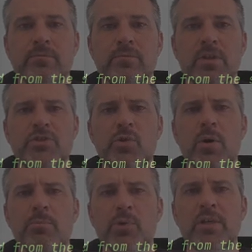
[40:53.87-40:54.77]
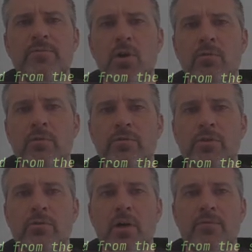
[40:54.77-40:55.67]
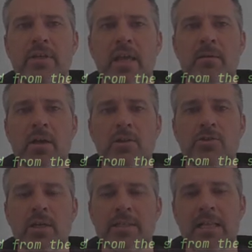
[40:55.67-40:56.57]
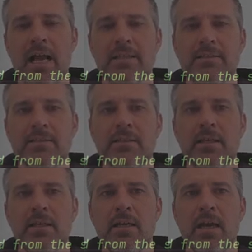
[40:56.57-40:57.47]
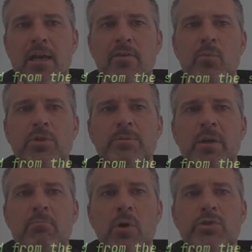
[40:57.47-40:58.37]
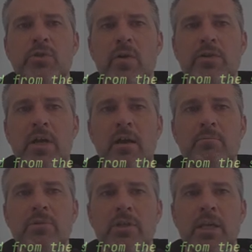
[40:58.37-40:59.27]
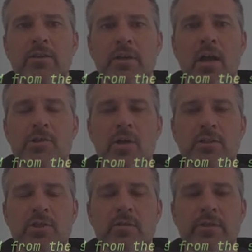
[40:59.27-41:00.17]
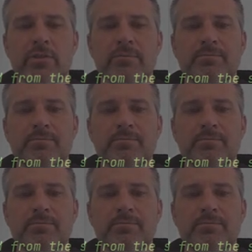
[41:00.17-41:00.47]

Let's do a brief overview of the game contract class, and then we'll spend most of our time looking at the contract service.